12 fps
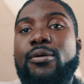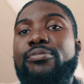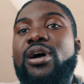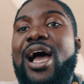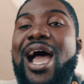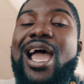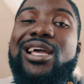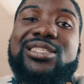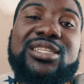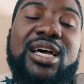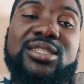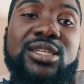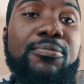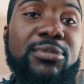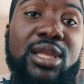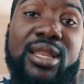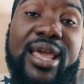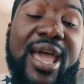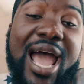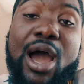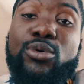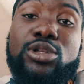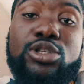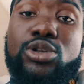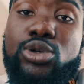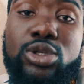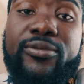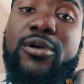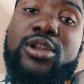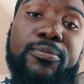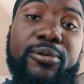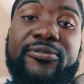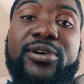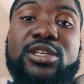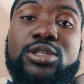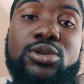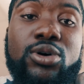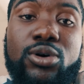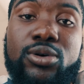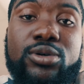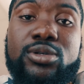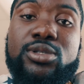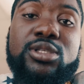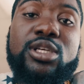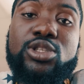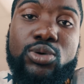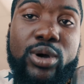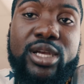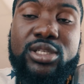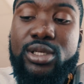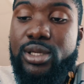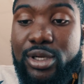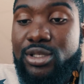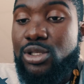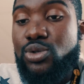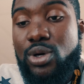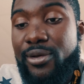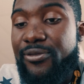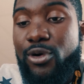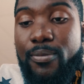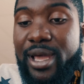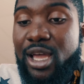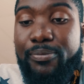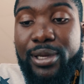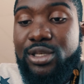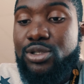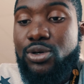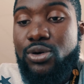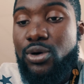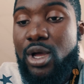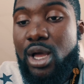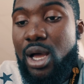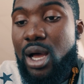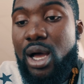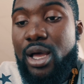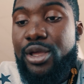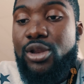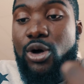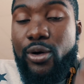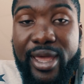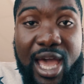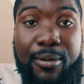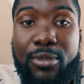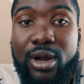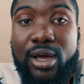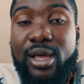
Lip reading: But it's not something that I would use in a professional situation. So it's a 24 megapixel, you know, camera.